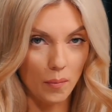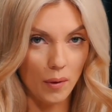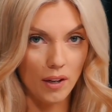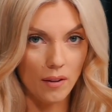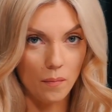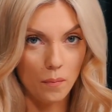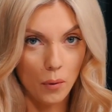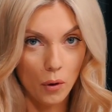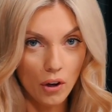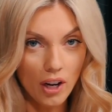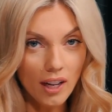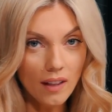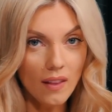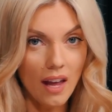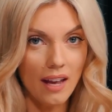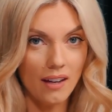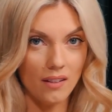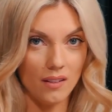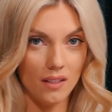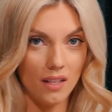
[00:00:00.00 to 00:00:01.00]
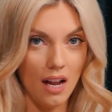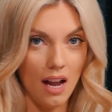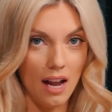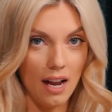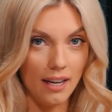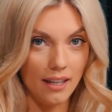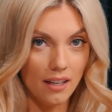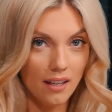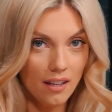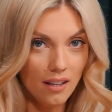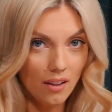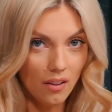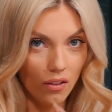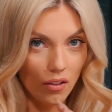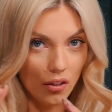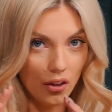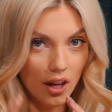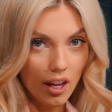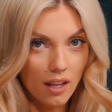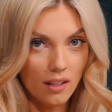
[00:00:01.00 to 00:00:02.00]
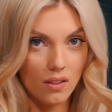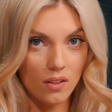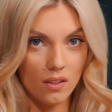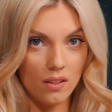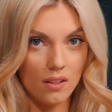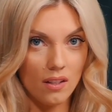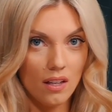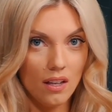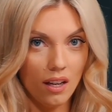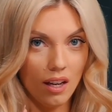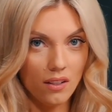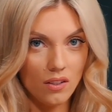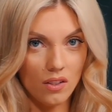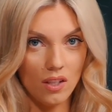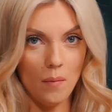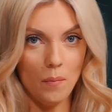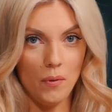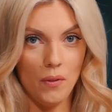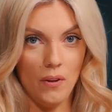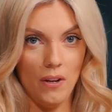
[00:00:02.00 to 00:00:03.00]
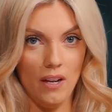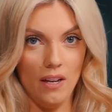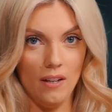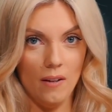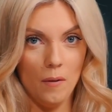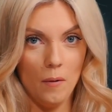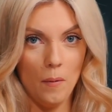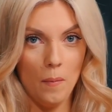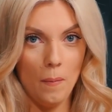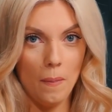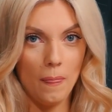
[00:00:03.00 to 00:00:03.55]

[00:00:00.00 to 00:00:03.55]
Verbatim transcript: But putting that aside, this is something